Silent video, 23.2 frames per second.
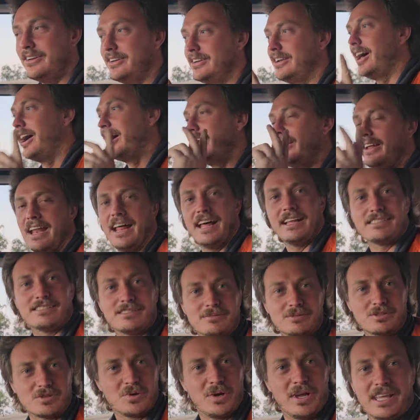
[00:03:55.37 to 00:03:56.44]
No, it had
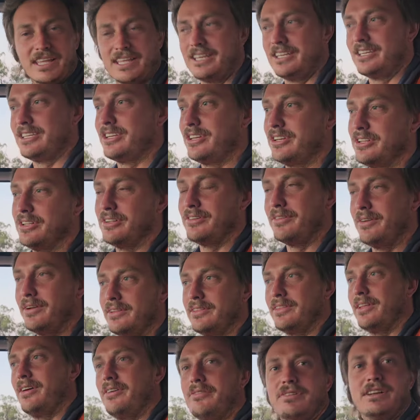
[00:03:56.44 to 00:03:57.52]
some tweaking to do.
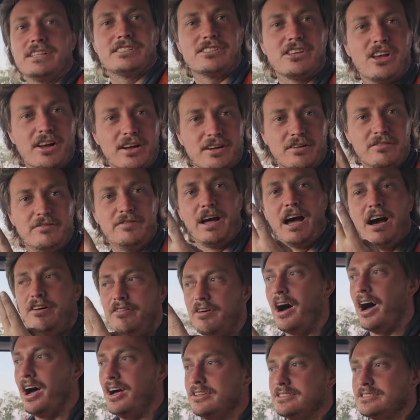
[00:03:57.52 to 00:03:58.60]
The recycle valve
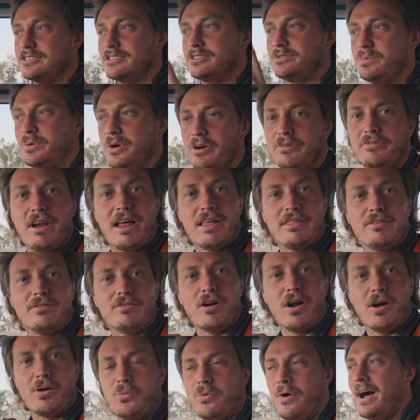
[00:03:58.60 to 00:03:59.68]
hoses were around the
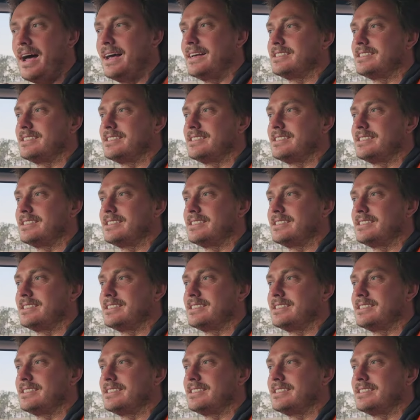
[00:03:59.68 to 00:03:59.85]
wrong way,